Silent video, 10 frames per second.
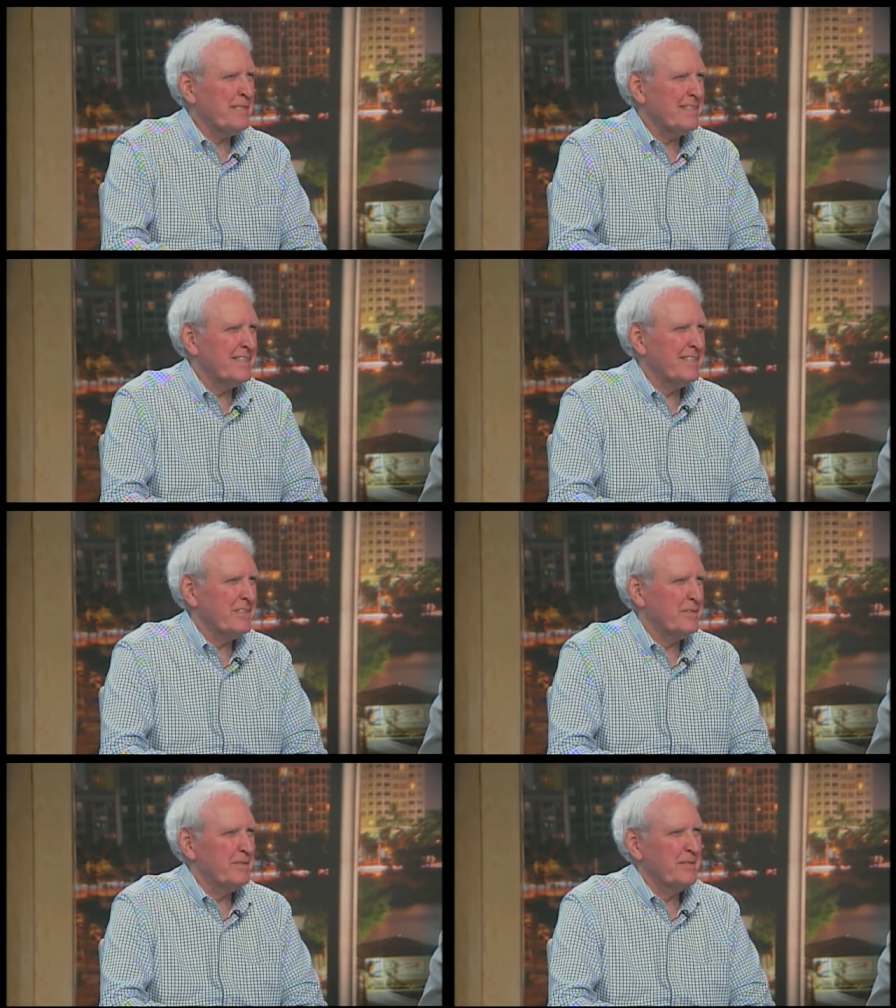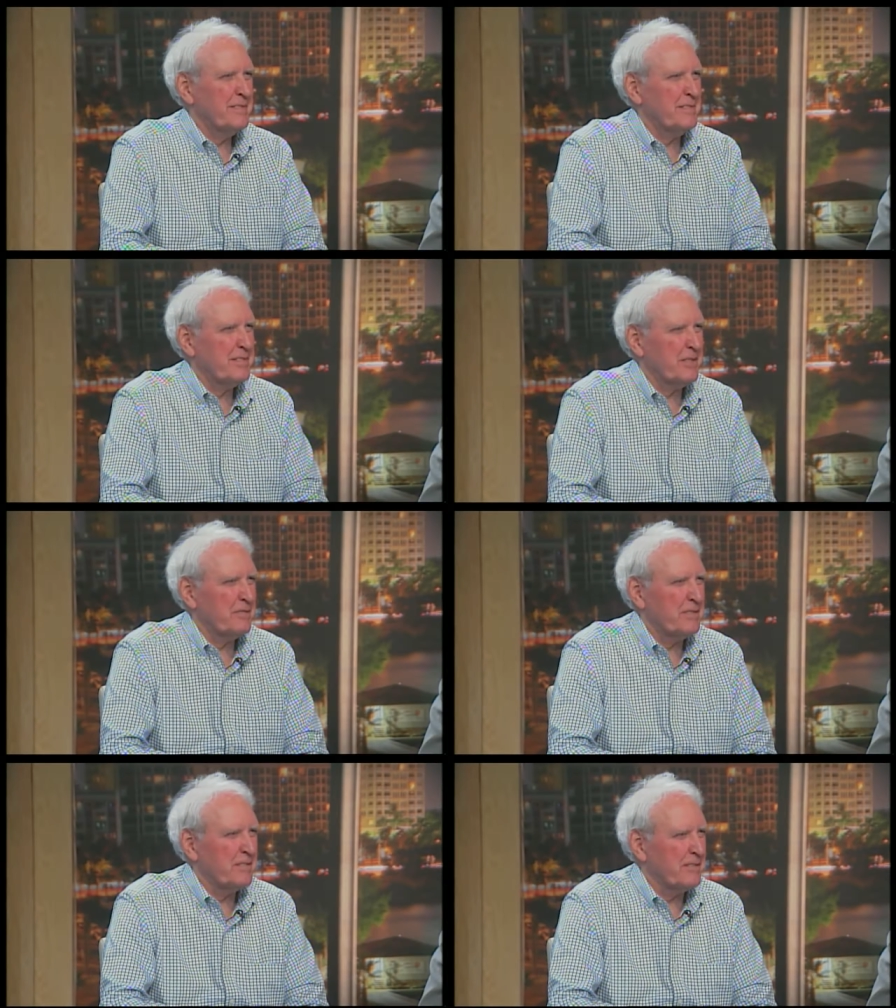essential you know,
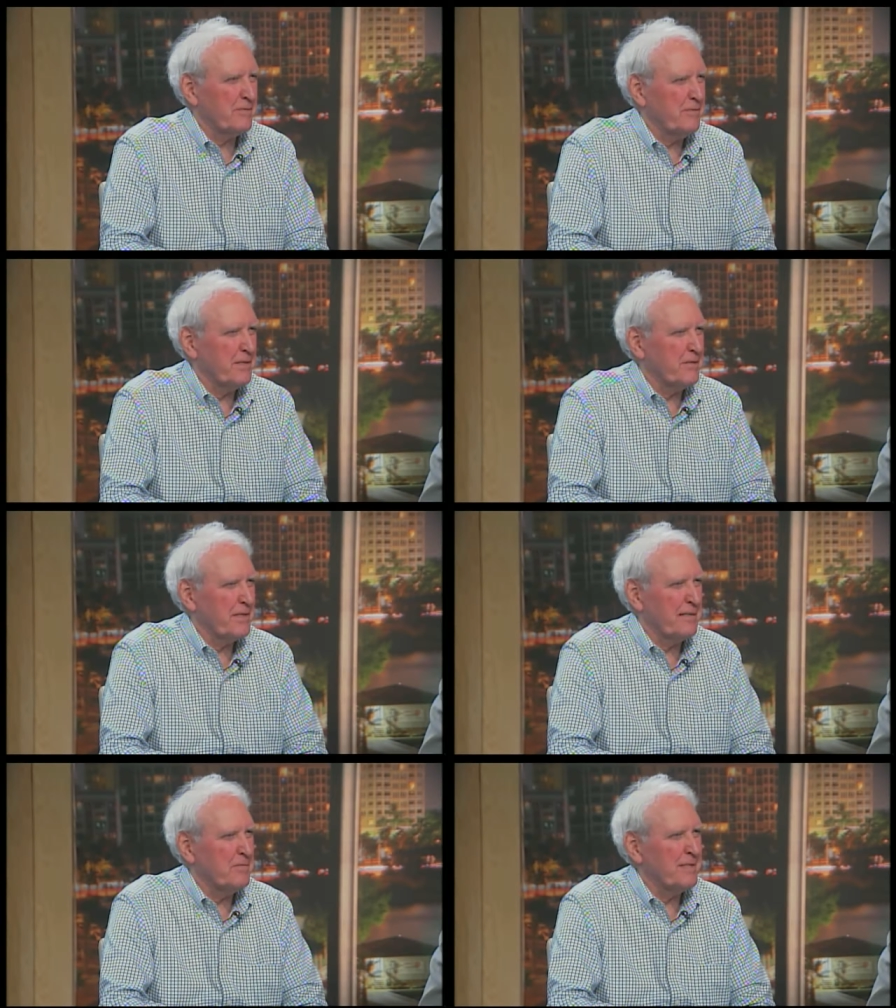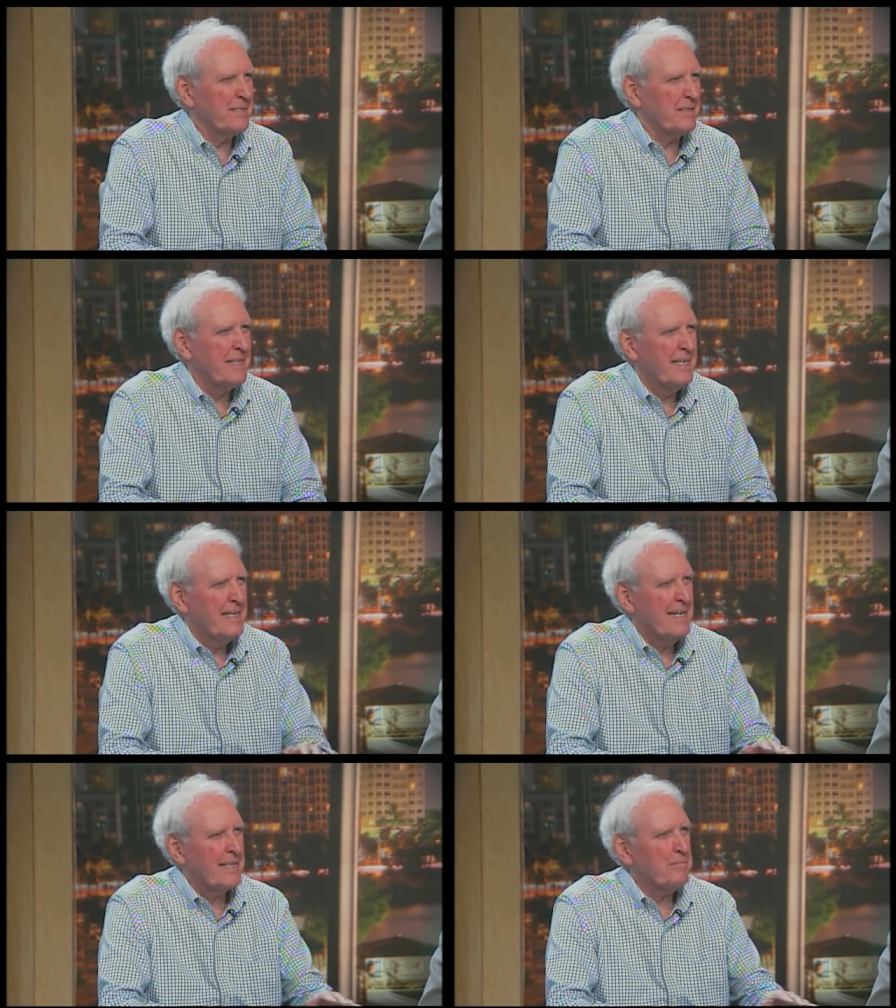services of the federal government. I mean,
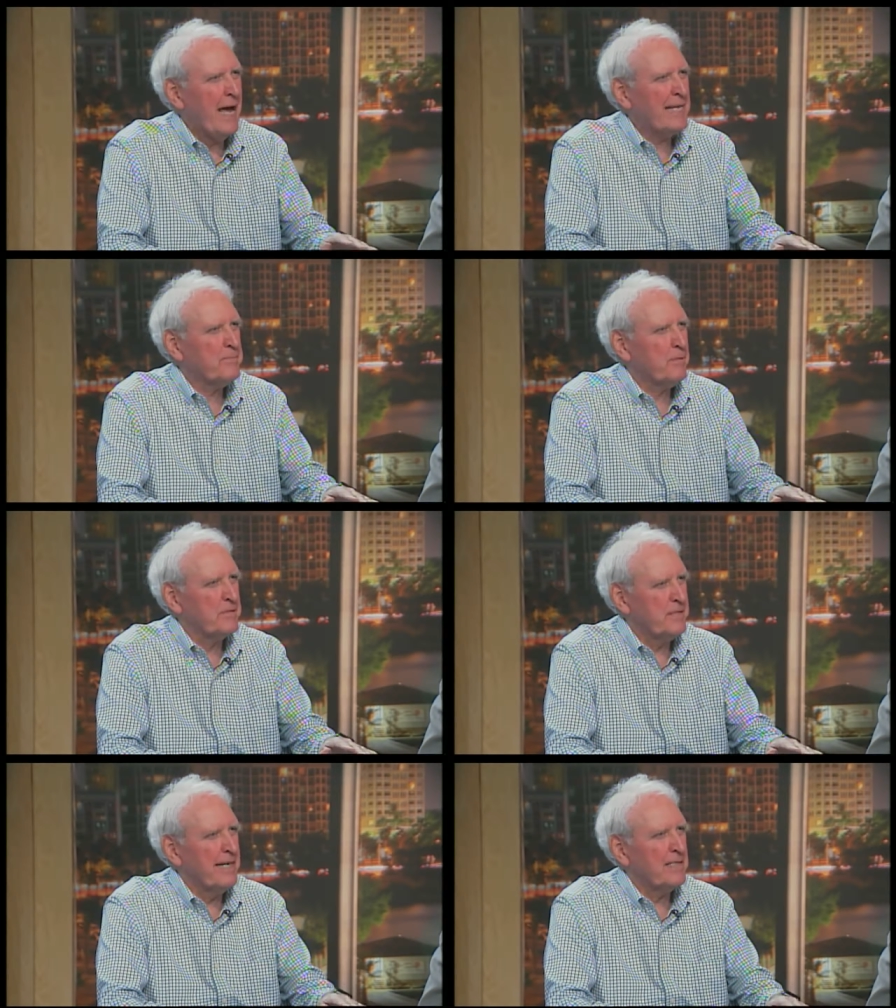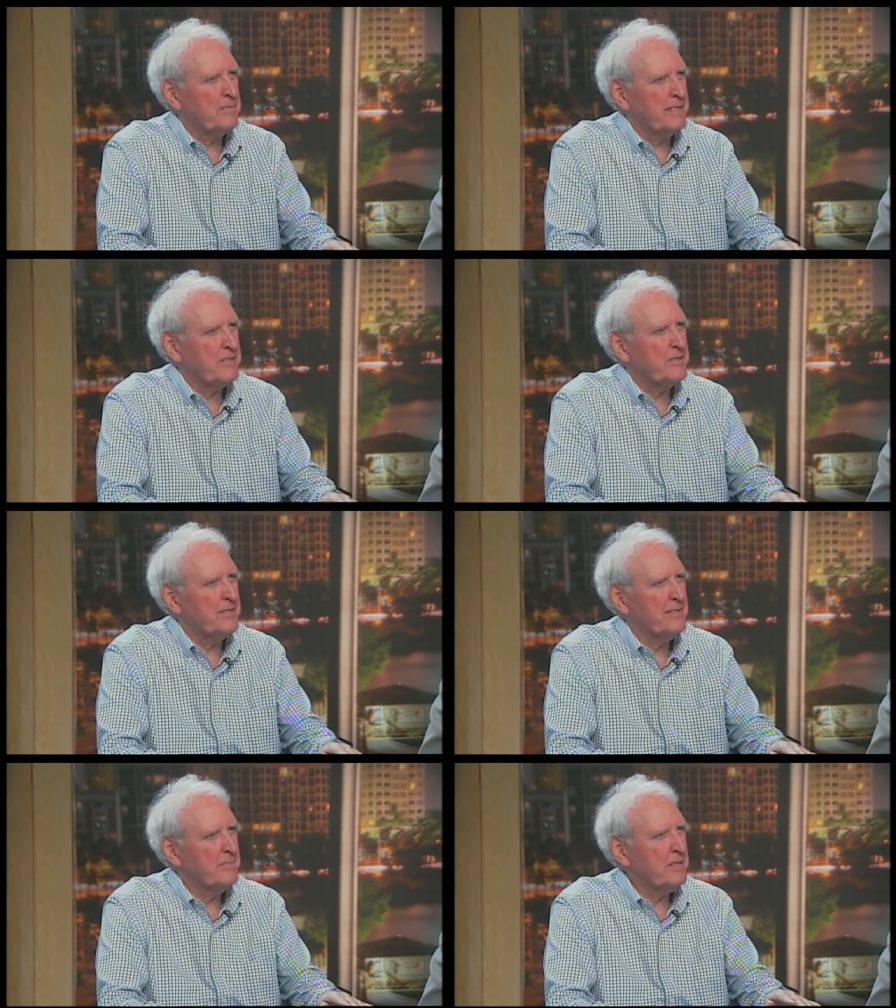like passports are not going to be issued,
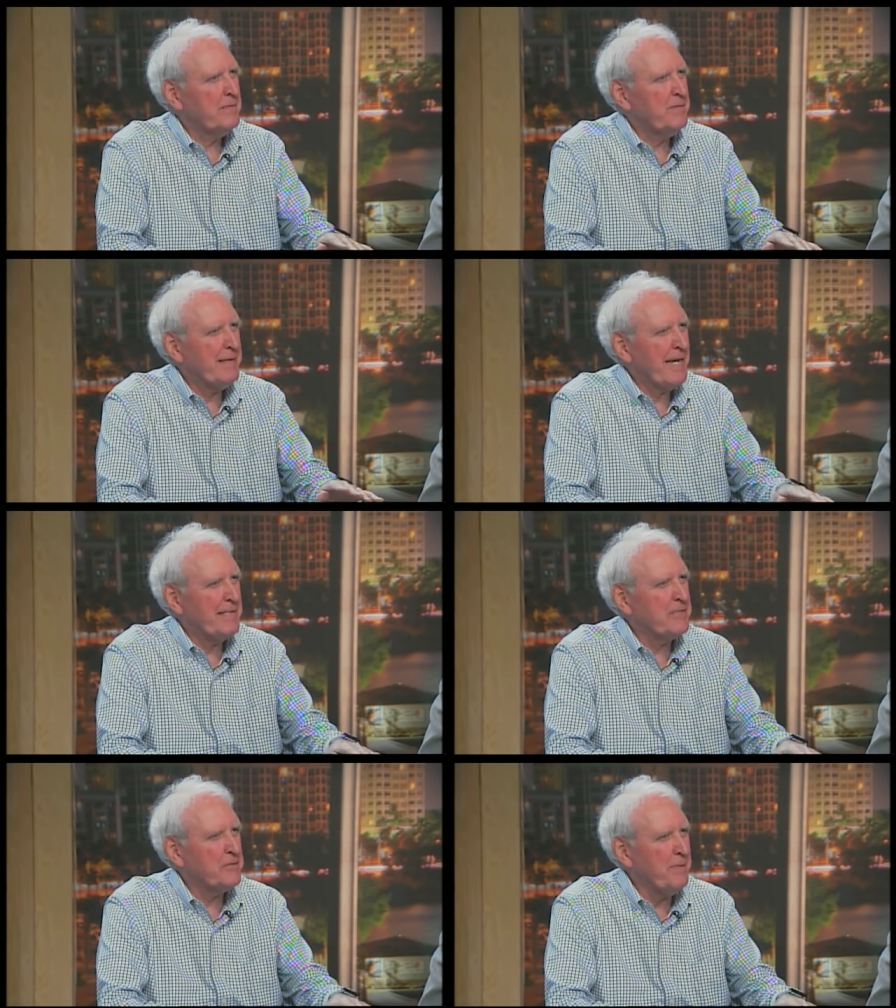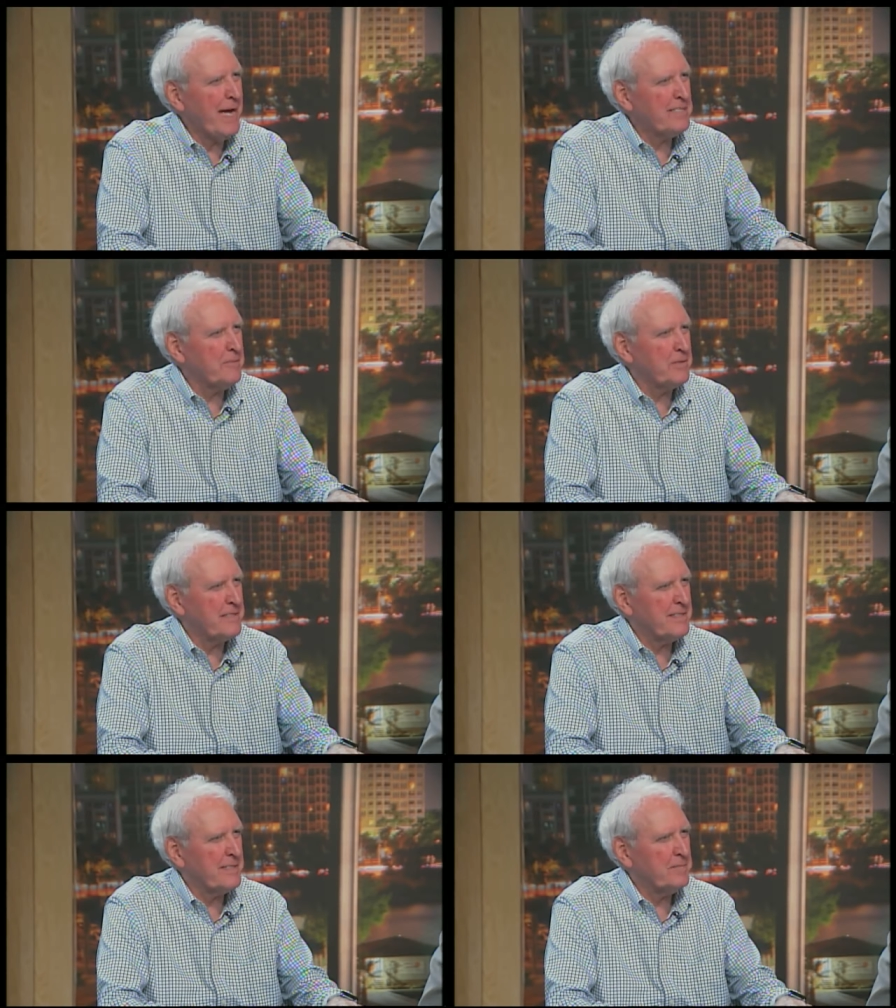but we've got to issue
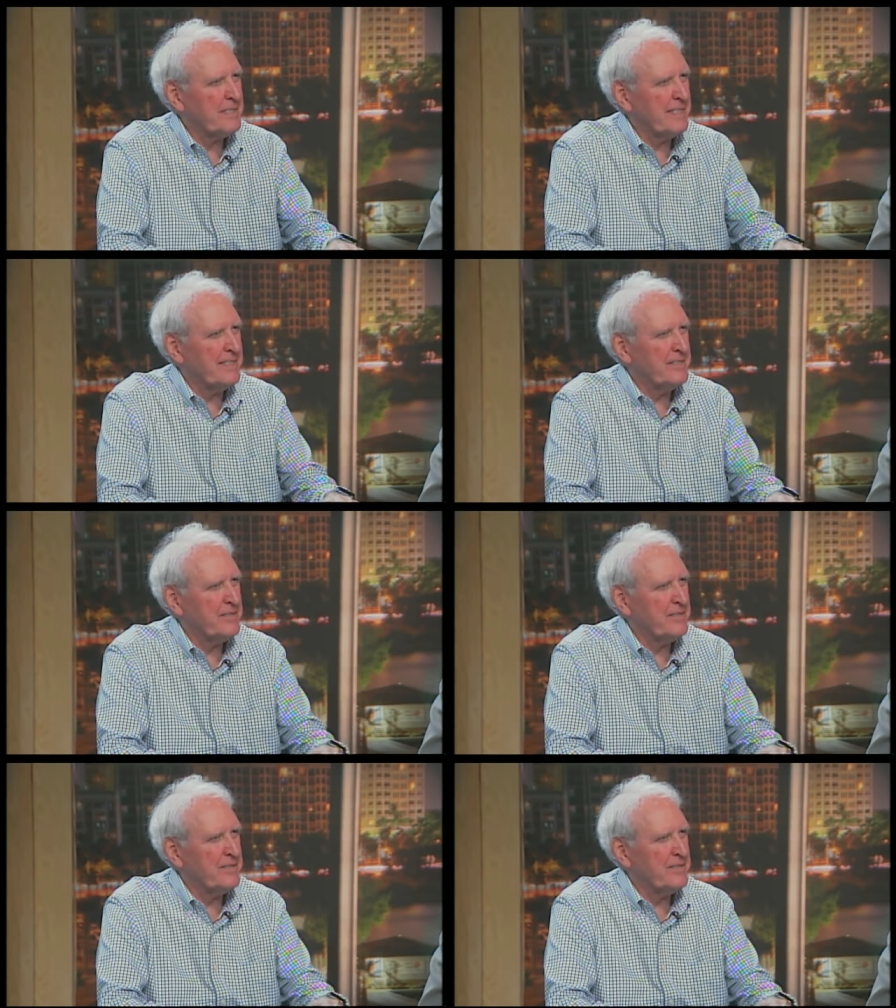passports at some stage.